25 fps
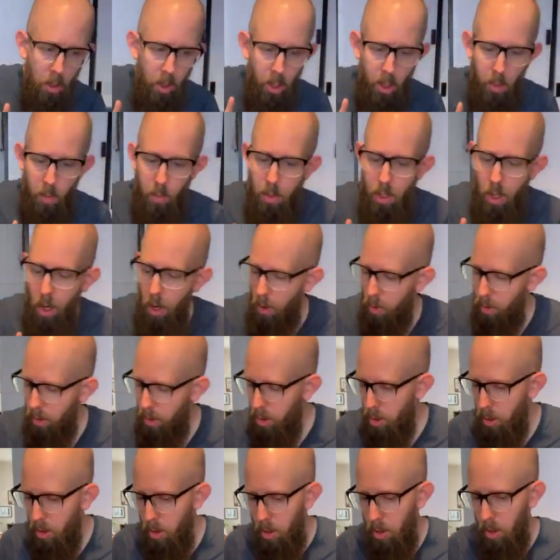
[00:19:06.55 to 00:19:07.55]
some
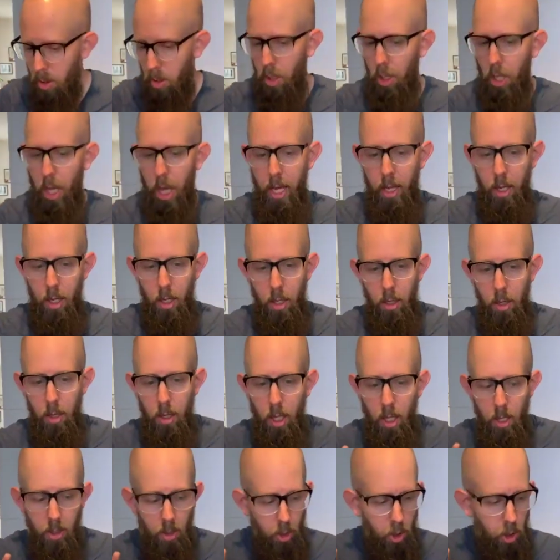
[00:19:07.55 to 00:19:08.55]
notes, like,
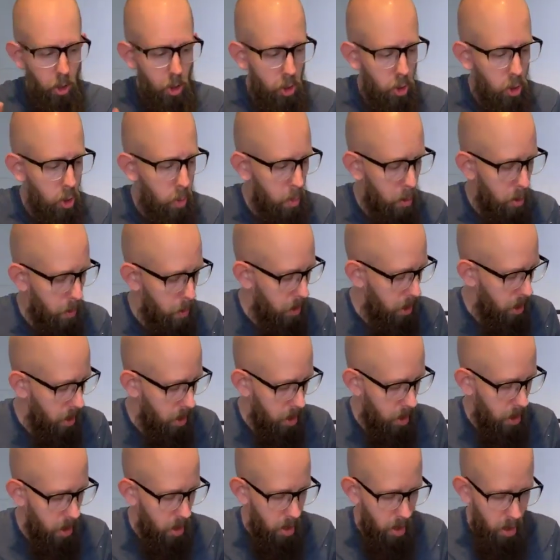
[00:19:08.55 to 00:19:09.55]
and these are super
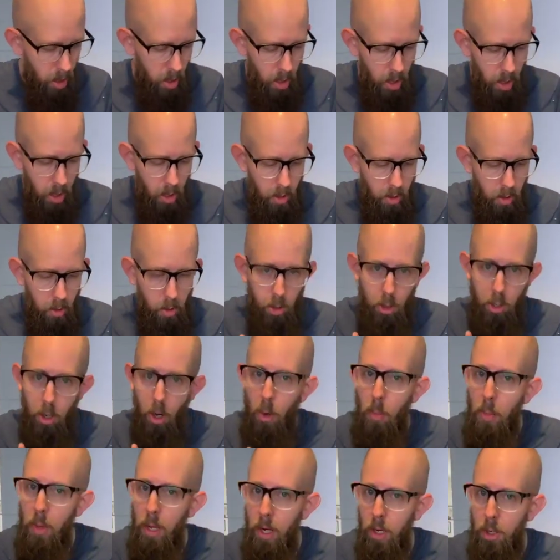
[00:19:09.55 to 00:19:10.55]
picky. There's
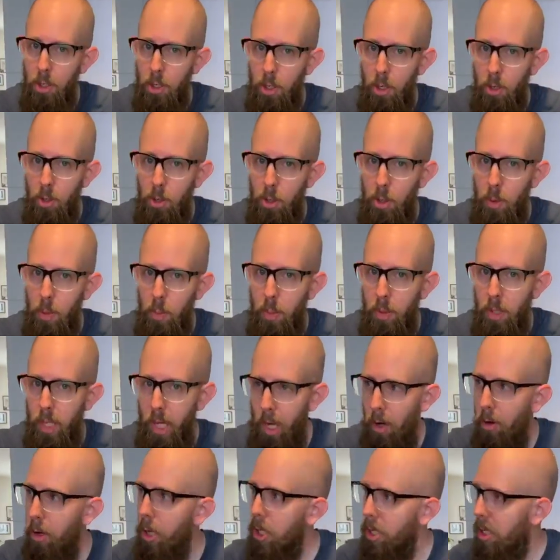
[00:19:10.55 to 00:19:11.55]
no miniatures, but
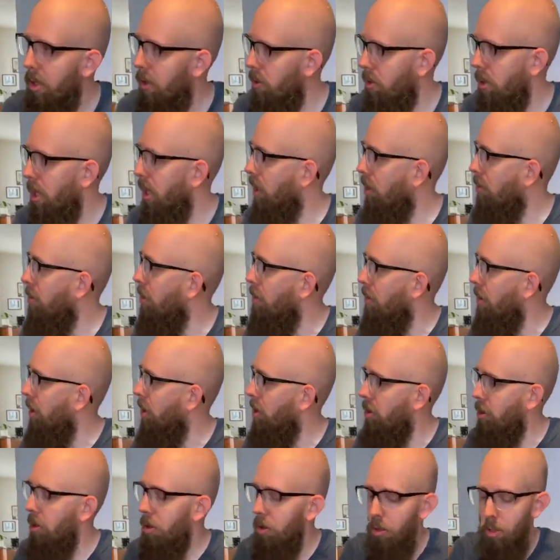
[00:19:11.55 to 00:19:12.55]
they already said there's not gonna be
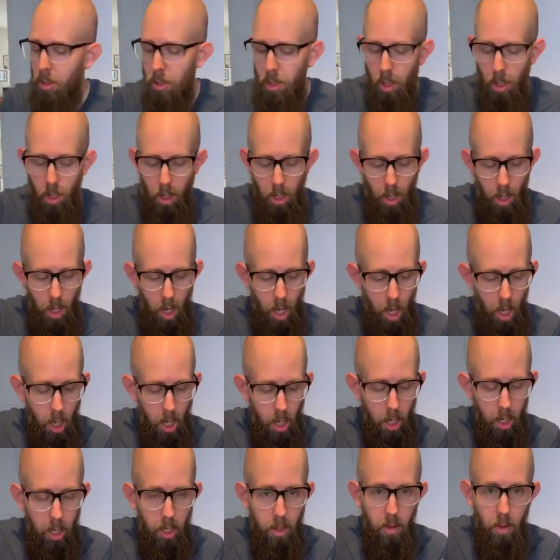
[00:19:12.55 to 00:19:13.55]
miniatures.
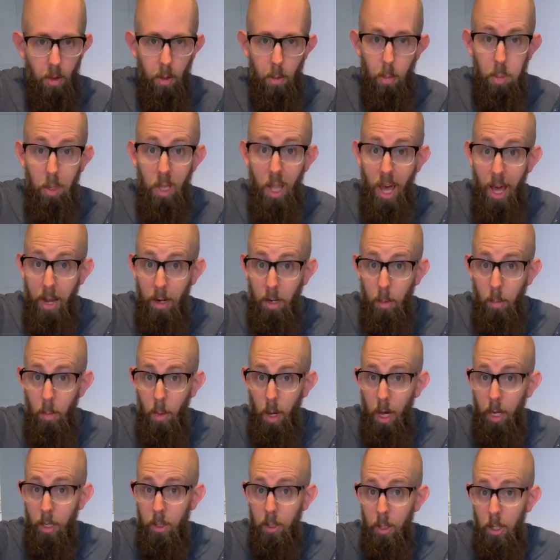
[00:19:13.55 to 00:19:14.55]
The platinum
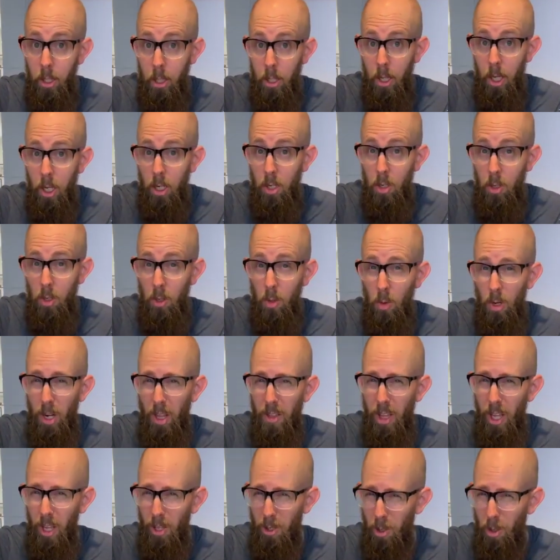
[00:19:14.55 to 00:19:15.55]
boxes that they do, and
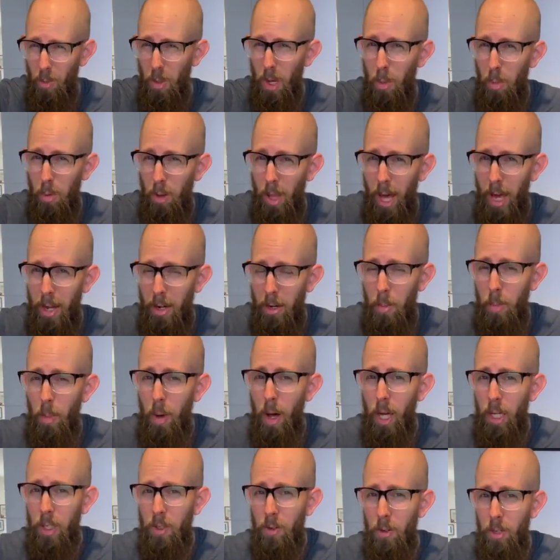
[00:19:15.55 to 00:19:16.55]
I think there's gonna be a platinum
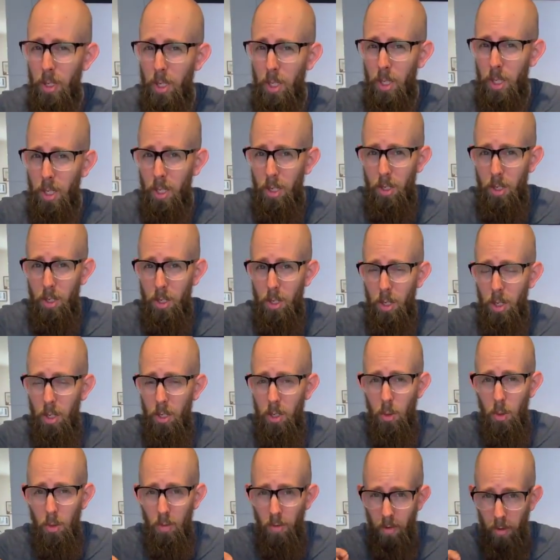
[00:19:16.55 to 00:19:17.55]
box for Descent
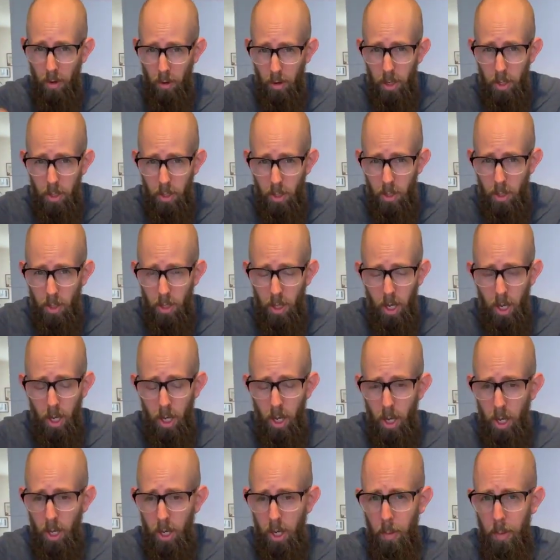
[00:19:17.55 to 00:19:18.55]
into Avernus
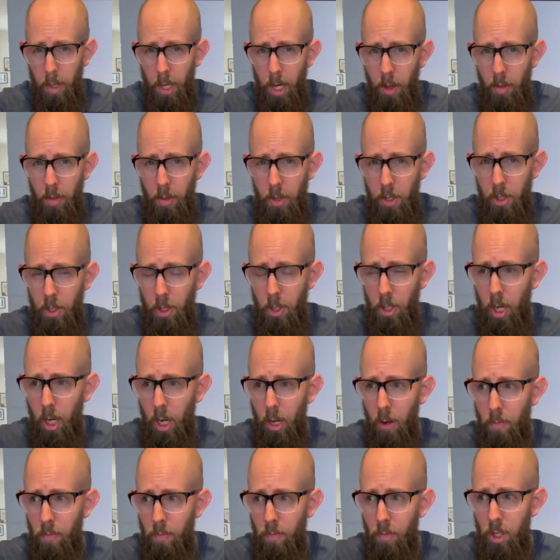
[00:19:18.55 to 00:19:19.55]
coming out this
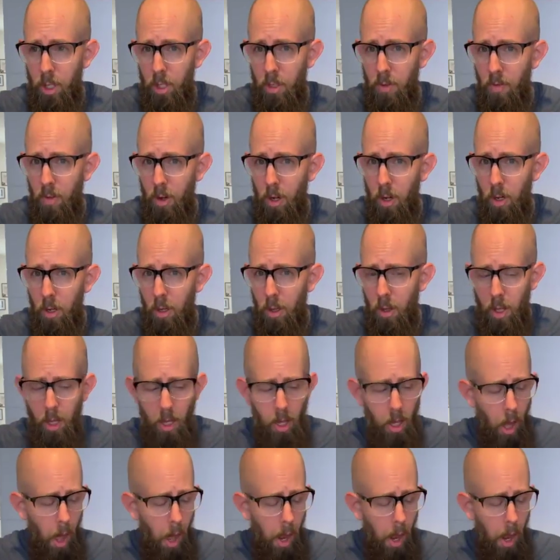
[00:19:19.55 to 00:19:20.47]
fall,